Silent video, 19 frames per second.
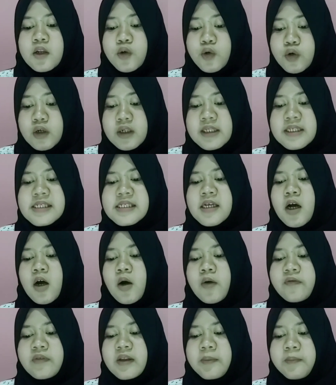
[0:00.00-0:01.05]
rules
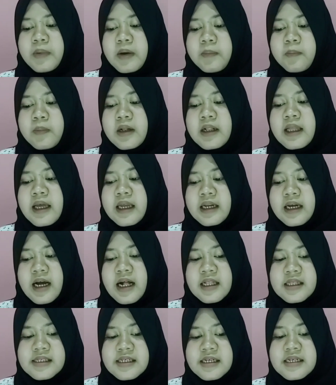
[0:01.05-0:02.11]
of the people and
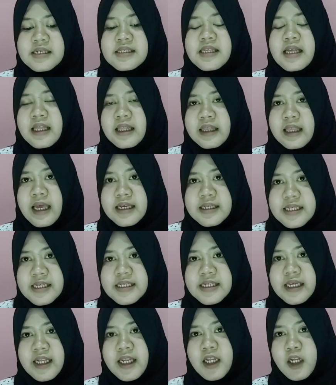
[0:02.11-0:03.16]
cultures that
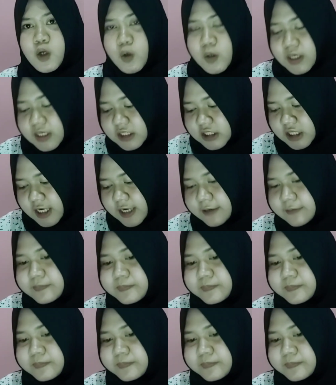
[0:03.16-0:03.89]
exist in Indonesia.